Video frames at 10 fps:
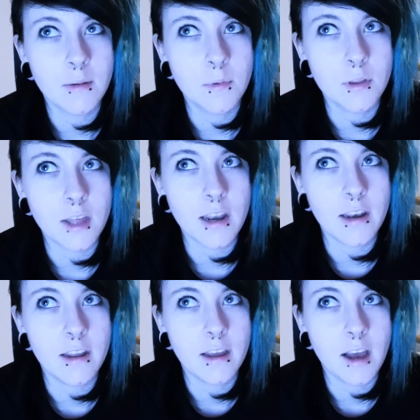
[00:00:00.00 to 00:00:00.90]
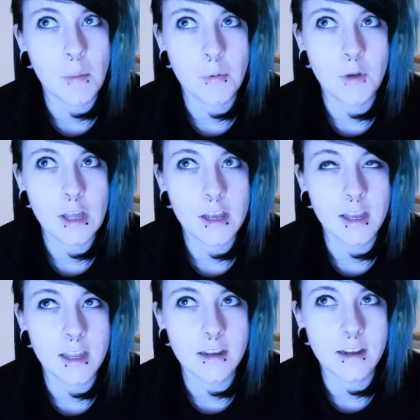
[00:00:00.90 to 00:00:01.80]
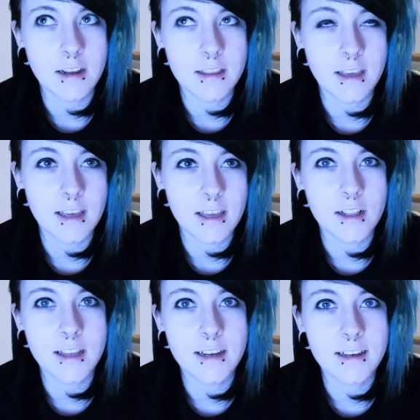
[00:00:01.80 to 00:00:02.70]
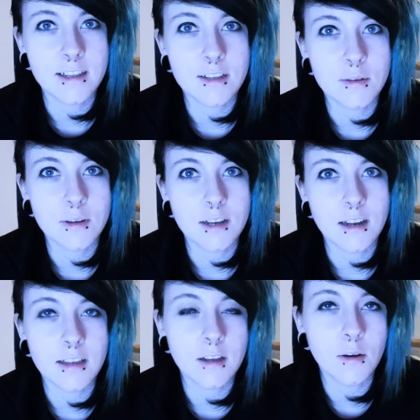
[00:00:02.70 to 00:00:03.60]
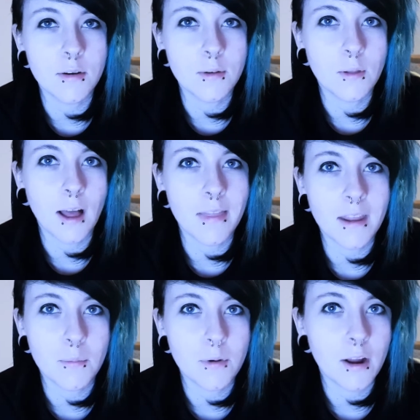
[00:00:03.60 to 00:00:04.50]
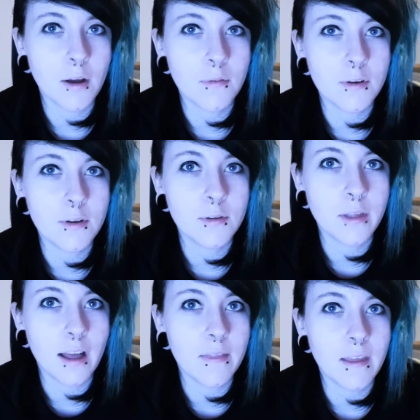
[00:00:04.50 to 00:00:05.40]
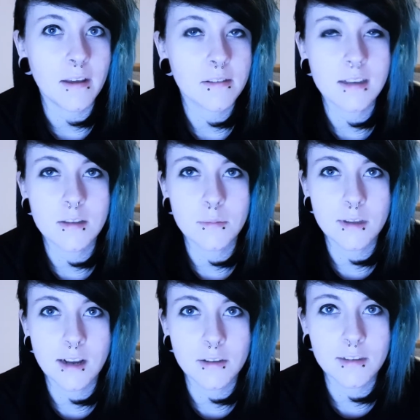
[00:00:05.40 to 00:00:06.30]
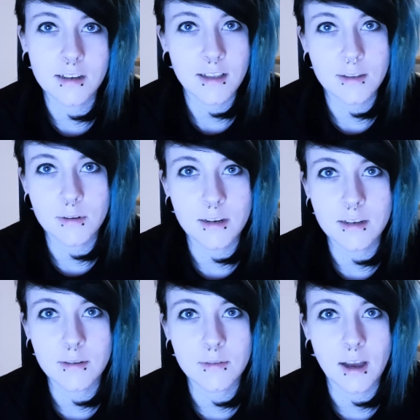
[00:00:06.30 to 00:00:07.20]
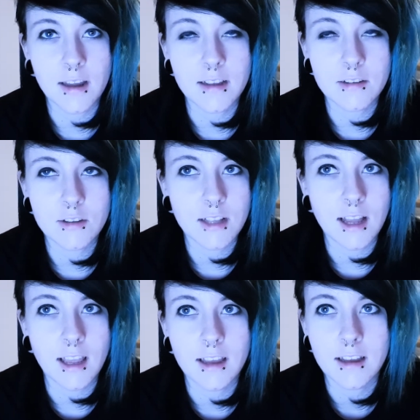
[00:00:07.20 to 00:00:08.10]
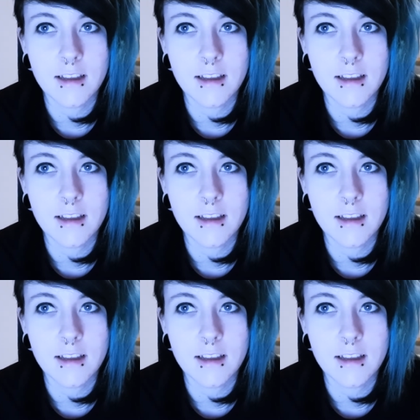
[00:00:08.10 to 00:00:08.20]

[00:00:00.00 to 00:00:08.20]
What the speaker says: but then I'll be working and I think cleaning needs doing, I need to go and do that, and then I'll break off and do that, and then I'll see something else that needs doing and do that, and it's just like